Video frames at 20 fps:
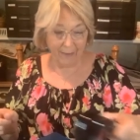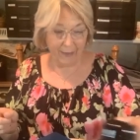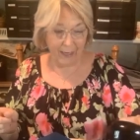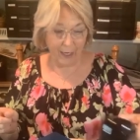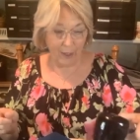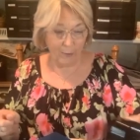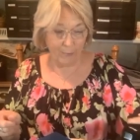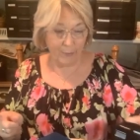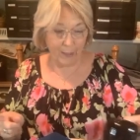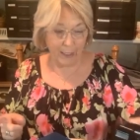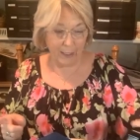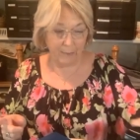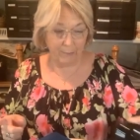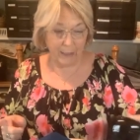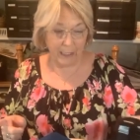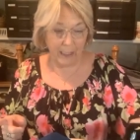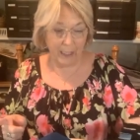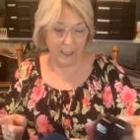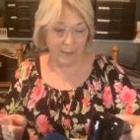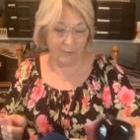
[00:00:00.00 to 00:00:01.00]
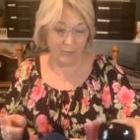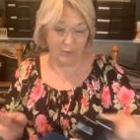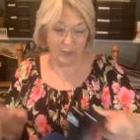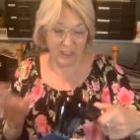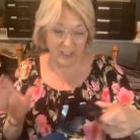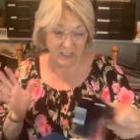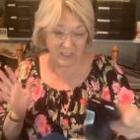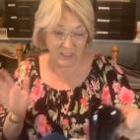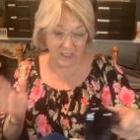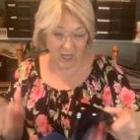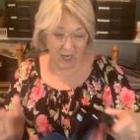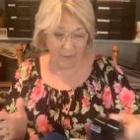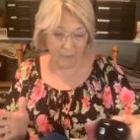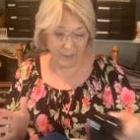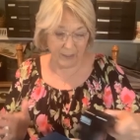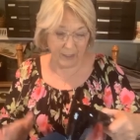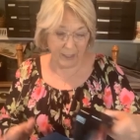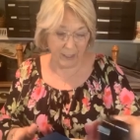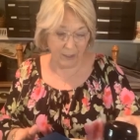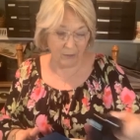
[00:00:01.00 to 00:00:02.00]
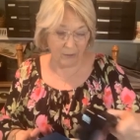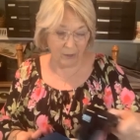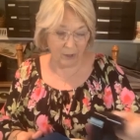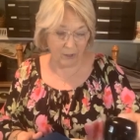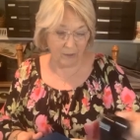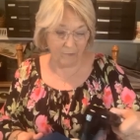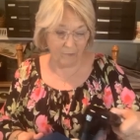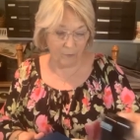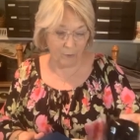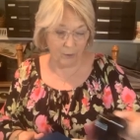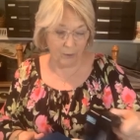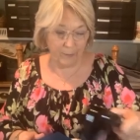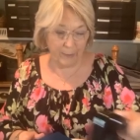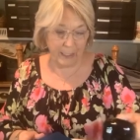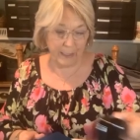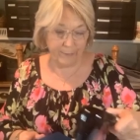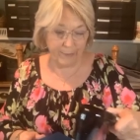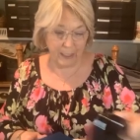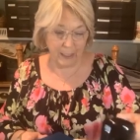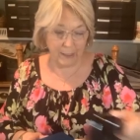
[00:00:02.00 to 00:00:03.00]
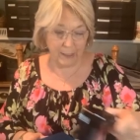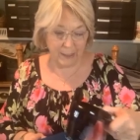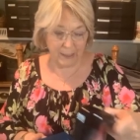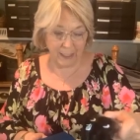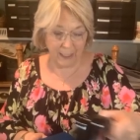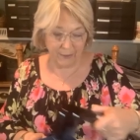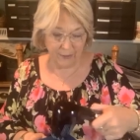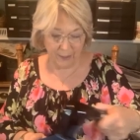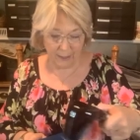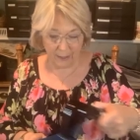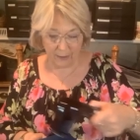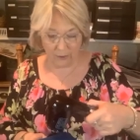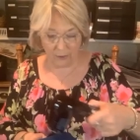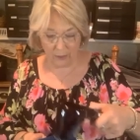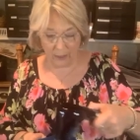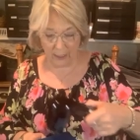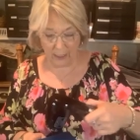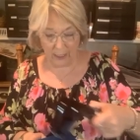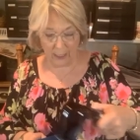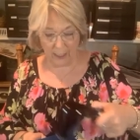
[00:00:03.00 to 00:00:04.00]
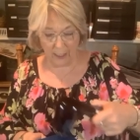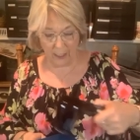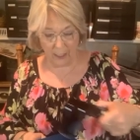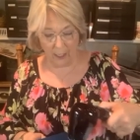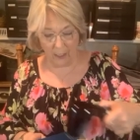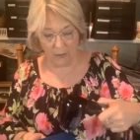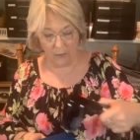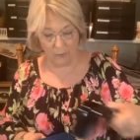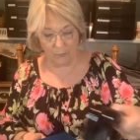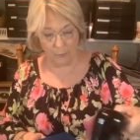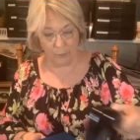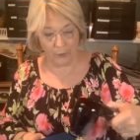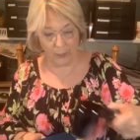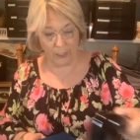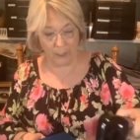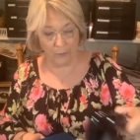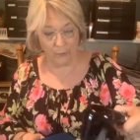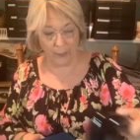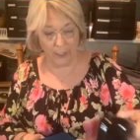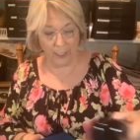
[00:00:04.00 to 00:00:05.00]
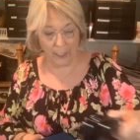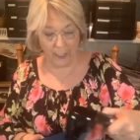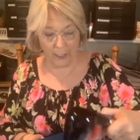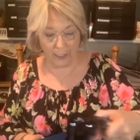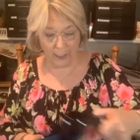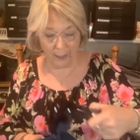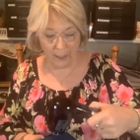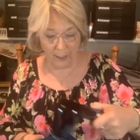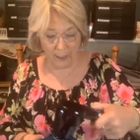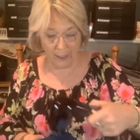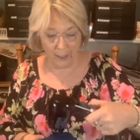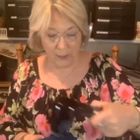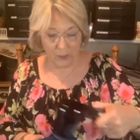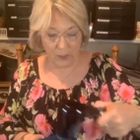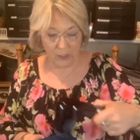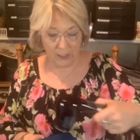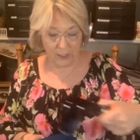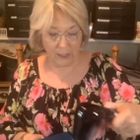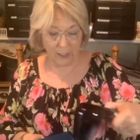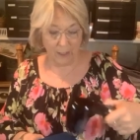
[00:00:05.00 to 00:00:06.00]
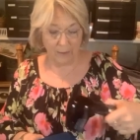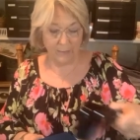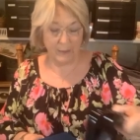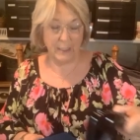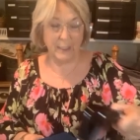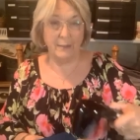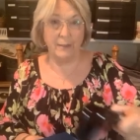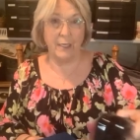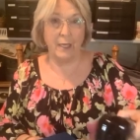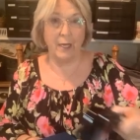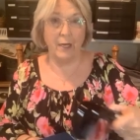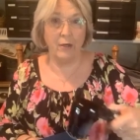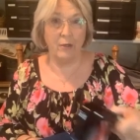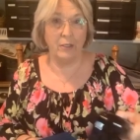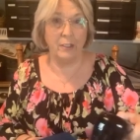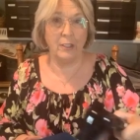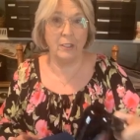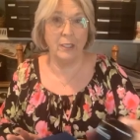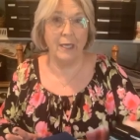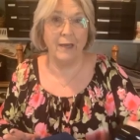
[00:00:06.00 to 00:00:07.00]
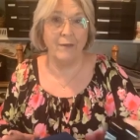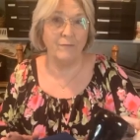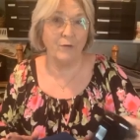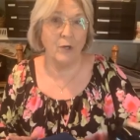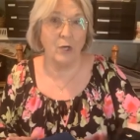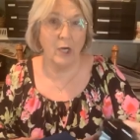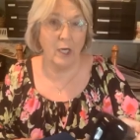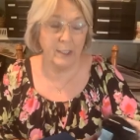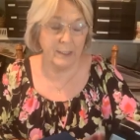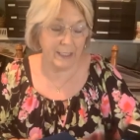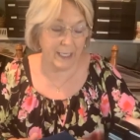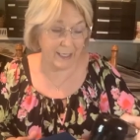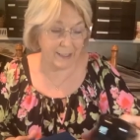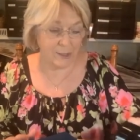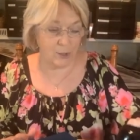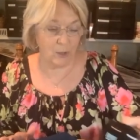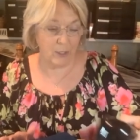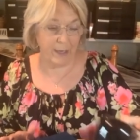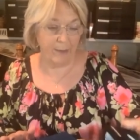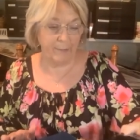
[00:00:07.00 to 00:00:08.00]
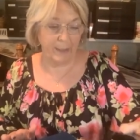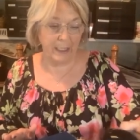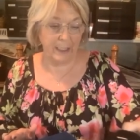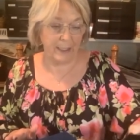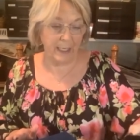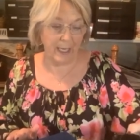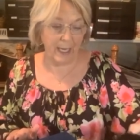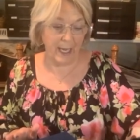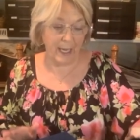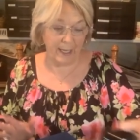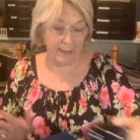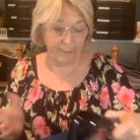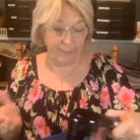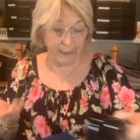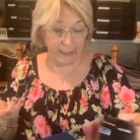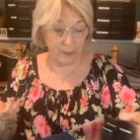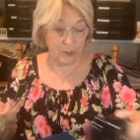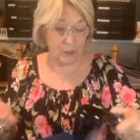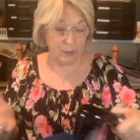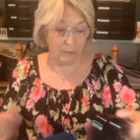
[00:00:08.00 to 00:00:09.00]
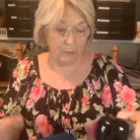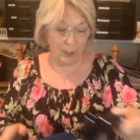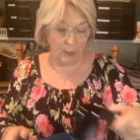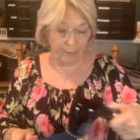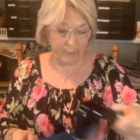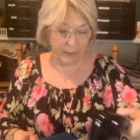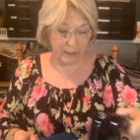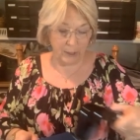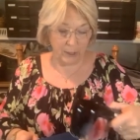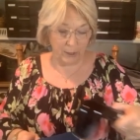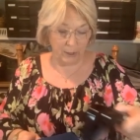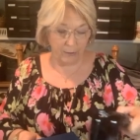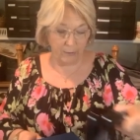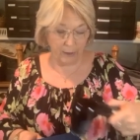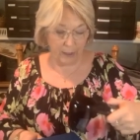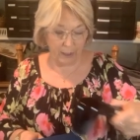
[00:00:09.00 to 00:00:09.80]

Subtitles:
by there and picking me up, will you stop in there and look for me? Because I think they're going to get gone pretty quick. She stopped in there, and I forgot to ask her how many they had, but she brought me 2